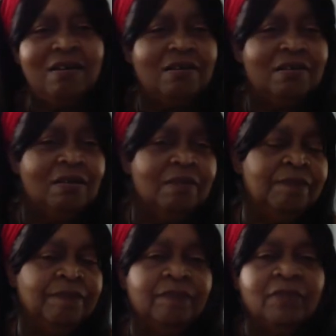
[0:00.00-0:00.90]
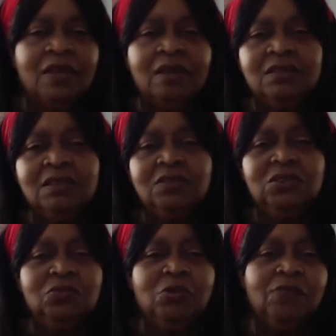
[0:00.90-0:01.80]
and all of a sudden she
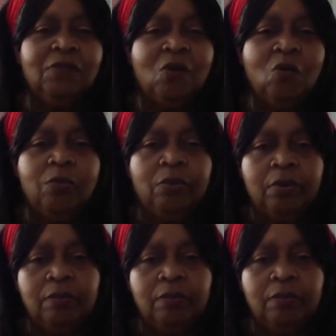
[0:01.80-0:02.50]
worked for Oprah.